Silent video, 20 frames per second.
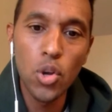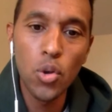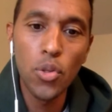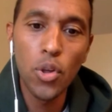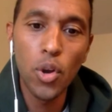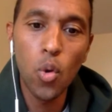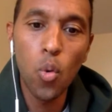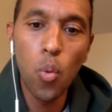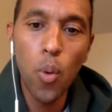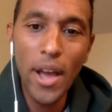
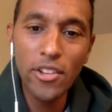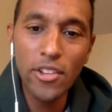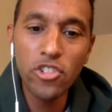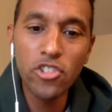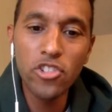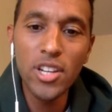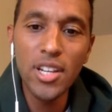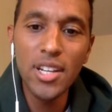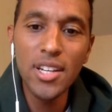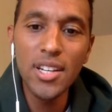the
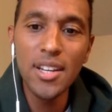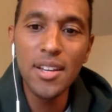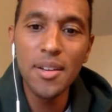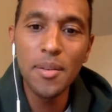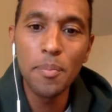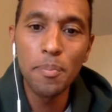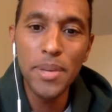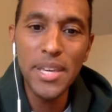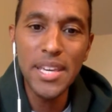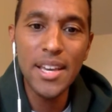
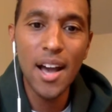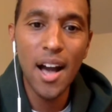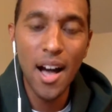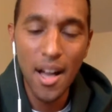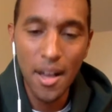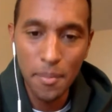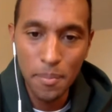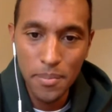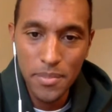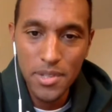question
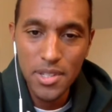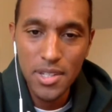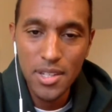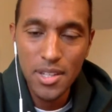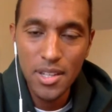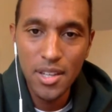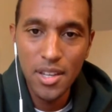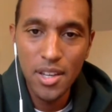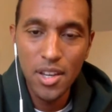becomes,